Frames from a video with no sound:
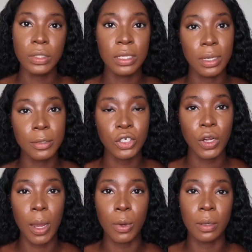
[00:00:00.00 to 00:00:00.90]
to
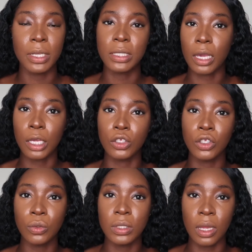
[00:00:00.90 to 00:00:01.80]
demonstrate, I'm gonna be taking
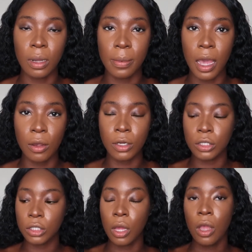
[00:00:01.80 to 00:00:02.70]
two setting
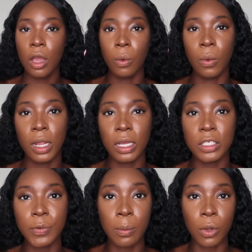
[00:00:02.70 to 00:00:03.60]
powders. One
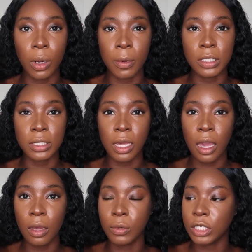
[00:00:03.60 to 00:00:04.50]
is from Laura
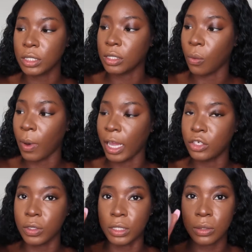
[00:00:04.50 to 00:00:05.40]
Mercier, which is the white
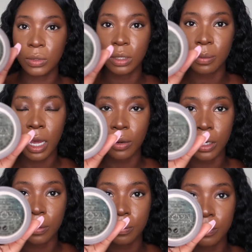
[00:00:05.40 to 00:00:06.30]
translucent
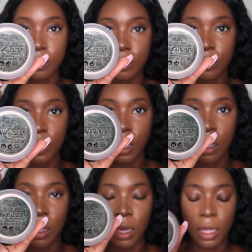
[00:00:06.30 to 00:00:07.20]
powder
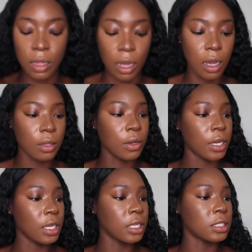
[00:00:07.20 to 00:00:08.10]
and the other
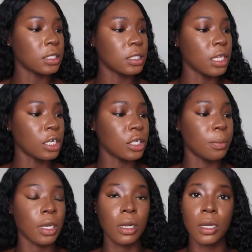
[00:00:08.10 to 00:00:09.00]
is the Sacha
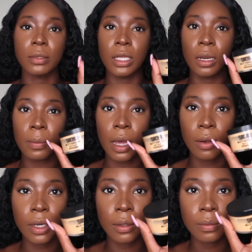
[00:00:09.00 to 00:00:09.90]
Buttercup setting
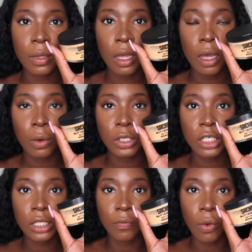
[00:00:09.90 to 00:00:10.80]
powder which is of